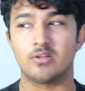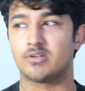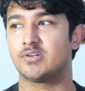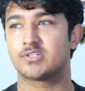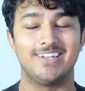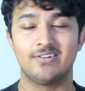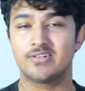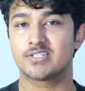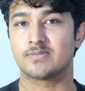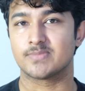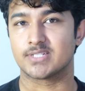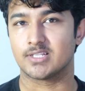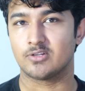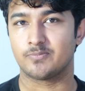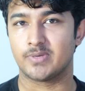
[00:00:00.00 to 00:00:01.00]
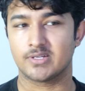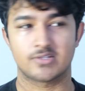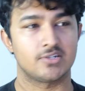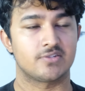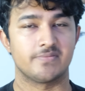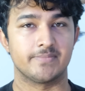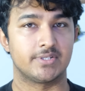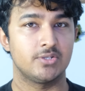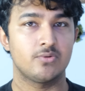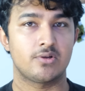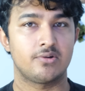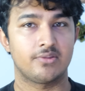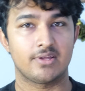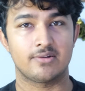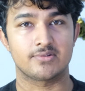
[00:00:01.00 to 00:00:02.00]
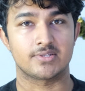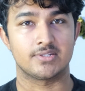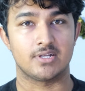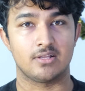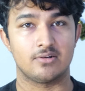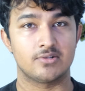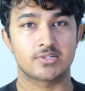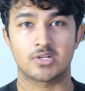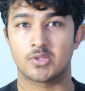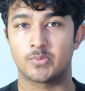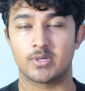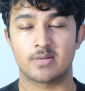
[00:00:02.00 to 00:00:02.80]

Here's some Zillow pictures from $200,000 all the way